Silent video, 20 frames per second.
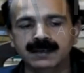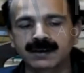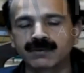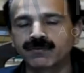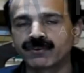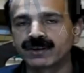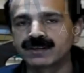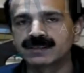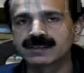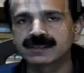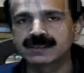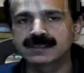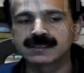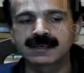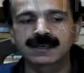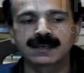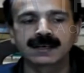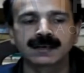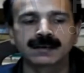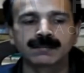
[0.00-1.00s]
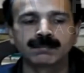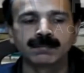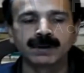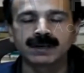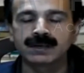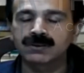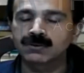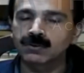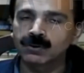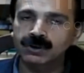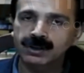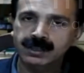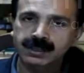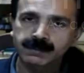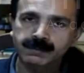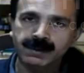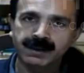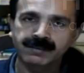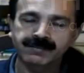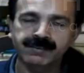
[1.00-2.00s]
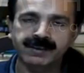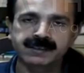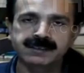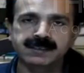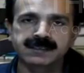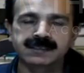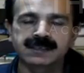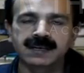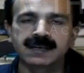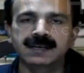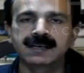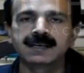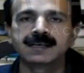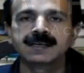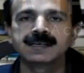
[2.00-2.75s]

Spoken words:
offences, but cognizable offences are